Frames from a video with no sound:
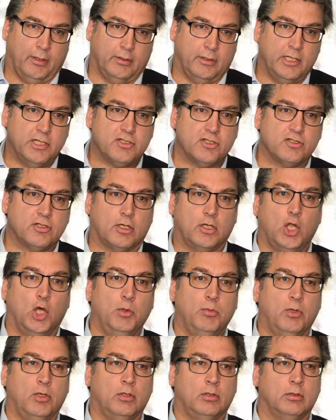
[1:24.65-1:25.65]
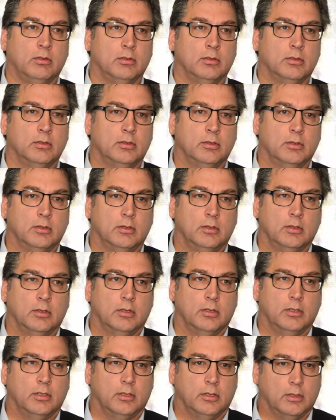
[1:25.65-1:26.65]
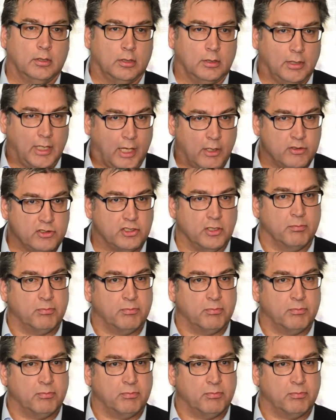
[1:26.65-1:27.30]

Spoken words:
This is a global launch, a